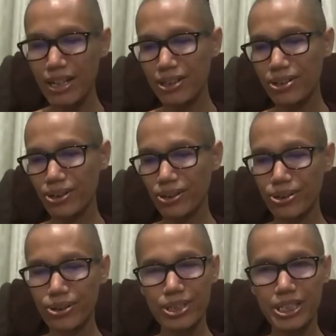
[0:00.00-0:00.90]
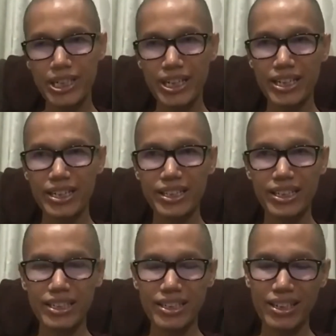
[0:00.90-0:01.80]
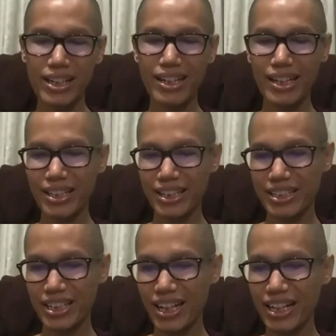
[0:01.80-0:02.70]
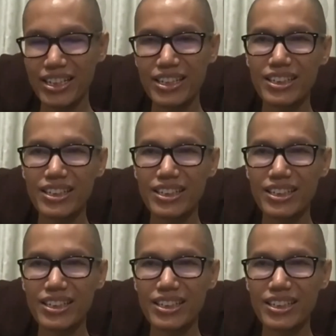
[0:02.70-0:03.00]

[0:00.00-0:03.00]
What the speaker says: So no shade, another sun.